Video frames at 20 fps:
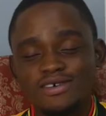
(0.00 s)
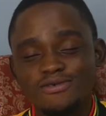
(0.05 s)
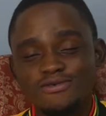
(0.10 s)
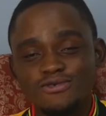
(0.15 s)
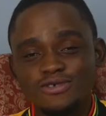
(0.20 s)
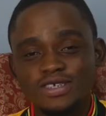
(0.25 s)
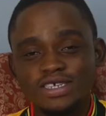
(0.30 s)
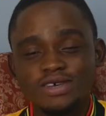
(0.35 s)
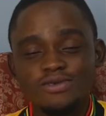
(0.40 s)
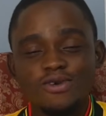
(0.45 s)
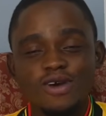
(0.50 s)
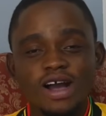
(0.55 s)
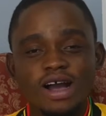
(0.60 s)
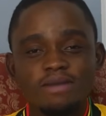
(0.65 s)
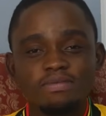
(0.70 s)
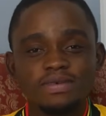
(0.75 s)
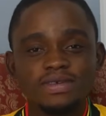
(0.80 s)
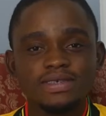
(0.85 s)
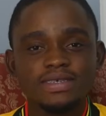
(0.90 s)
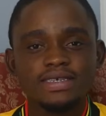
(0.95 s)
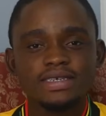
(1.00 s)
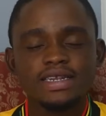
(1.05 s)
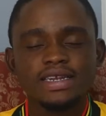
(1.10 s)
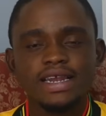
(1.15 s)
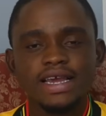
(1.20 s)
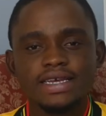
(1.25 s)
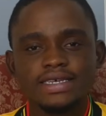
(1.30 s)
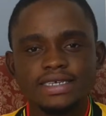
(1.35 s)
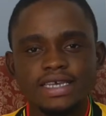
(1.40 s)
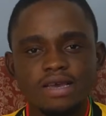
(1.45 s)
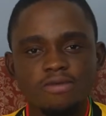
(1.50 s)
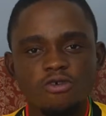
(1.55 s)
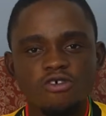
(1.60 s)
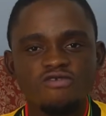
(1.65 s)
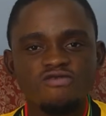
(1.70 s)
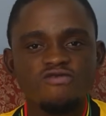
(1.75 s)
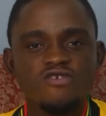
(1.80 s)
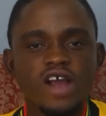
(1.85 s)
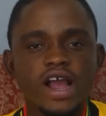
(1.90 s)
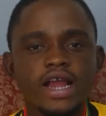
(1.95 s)
We'll see what happens in the next game on
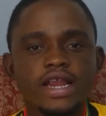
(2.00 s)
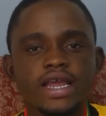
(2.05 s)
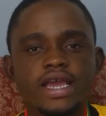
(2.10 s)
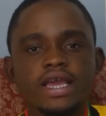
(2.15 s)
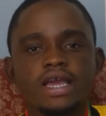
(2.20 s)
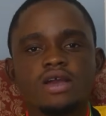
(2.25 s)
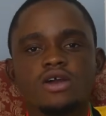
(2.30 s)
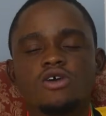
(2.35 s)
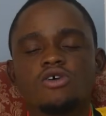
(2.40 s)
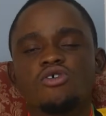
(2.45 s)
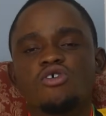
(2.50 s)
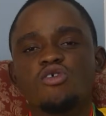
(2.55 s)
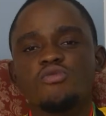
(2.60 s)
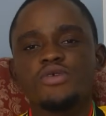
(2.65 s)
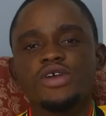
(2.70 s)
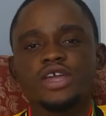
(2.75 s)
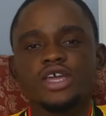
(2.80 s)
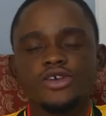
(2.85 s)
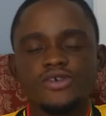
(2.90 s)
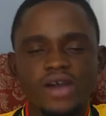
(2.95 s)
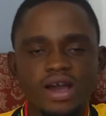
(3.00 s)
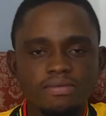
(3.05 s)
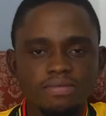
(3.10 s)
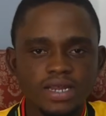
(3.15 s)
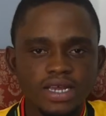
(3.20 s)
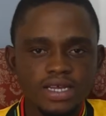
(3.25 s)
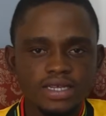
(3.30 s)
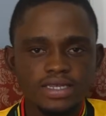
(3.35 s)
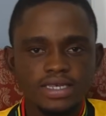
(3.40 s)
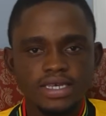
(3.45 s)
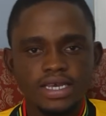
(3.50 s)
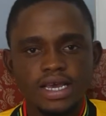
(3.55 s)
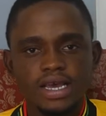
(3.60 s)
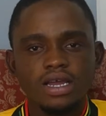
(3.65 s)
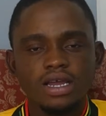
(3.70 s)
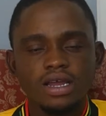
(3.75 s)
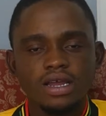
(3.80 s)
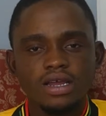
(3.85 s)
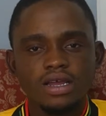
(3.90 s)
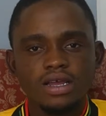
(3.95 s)
Friday. We'll bring you updates here.
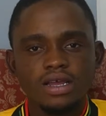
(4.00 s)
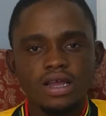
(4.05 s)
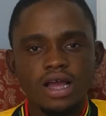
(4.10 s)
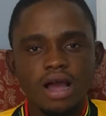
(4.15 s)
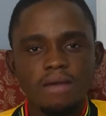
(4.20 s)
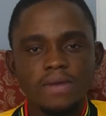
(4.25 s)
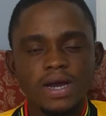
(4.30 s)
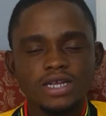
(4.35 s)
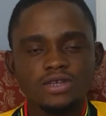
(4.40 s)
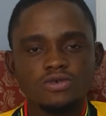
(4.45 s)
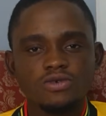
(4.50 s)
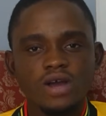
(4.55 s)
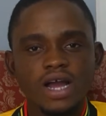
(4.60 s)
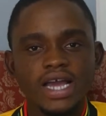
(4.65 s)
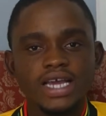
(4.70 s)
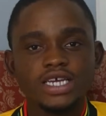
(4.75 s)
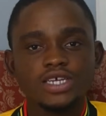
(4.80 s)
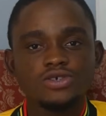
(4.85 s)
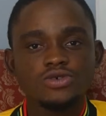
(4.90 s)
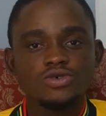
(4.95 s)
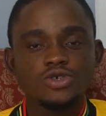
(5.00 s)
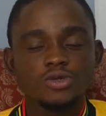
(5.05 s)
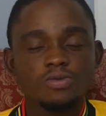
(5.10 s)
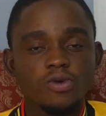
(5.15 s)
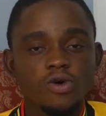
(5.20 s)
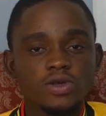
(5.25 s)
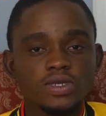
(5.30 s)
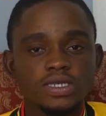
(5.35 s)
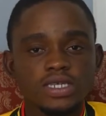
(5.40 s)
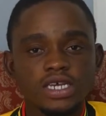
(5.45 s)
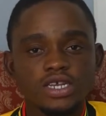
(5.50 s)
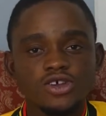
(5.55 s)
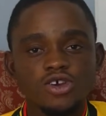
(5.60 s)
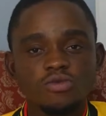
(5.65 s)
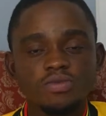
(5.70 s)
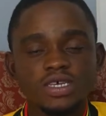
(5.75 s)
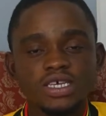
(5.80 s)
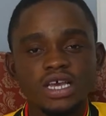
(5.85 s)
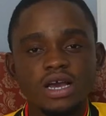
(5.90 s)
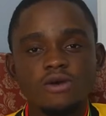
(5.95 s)
Amadou Ahidjo Sports
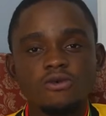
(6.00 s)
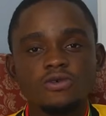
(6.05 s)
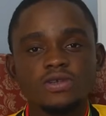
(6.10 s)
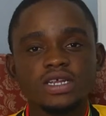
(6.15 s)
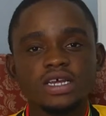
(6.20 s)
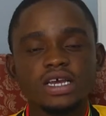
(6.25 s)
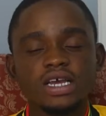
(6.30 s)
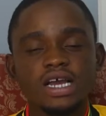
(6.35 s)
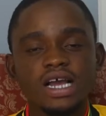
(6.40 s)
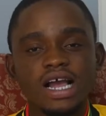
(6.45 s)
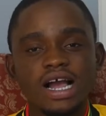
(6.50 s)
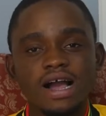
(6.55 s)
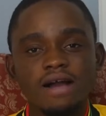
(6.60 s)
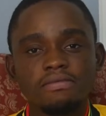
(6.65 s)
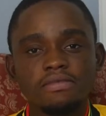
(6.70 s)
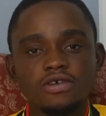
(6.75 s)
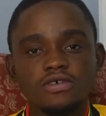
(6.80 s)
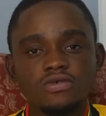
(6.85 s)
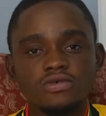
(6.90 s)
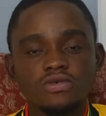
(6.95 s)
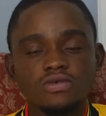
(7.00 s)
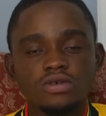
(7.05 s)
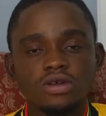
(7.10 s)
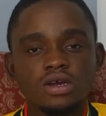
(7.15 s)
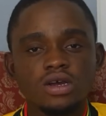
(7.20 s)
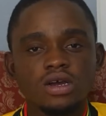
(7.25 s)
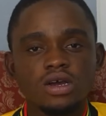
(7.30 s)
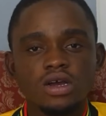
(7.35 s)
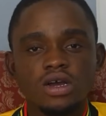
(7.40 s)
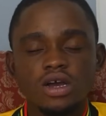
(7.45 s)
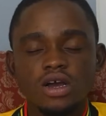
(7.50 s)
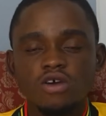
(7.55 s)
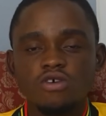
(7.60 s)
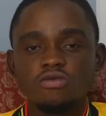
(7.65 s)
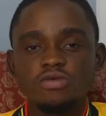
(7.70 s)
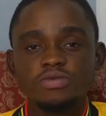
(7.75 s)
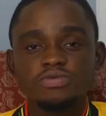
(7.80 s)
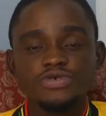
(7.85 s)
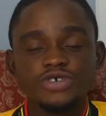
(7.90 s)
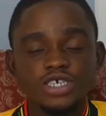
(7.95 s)
Stadium in Yaoundé, Cameroon. We'll
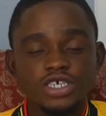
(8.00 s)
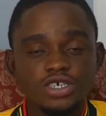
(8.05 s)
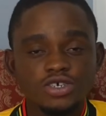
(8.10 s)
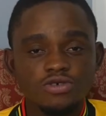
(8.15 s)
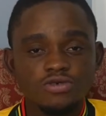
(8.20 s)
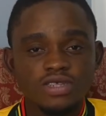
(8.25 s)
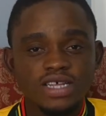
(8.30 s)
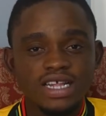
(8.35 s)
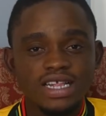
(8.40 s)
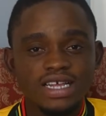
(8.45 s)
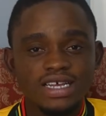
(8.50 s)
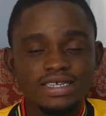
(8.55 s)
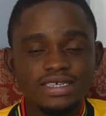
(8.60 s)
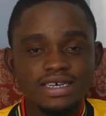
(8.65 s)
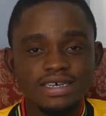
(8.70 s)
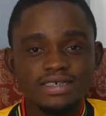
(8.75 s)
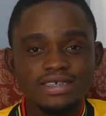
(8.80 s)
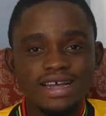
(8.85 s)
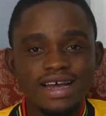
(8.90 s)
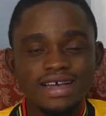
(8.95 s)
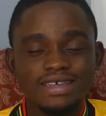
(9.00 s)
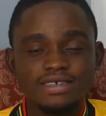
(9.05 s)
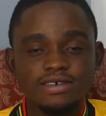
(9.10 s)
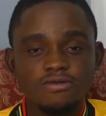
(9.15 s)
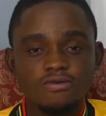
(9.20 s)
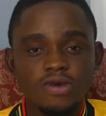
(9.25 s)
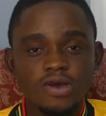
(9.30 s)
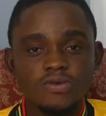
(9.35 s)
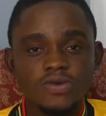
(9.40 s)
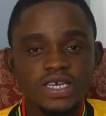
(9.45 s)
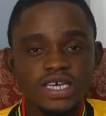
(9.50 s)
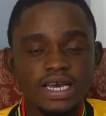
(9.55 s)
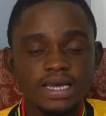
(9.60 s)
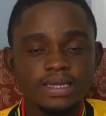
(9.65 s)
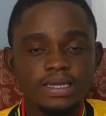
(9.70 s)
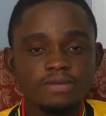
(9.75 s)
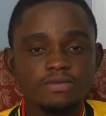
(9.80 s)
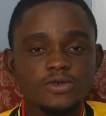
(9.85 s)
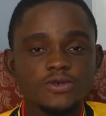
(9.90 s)
be bringing you the latest as and when we get them.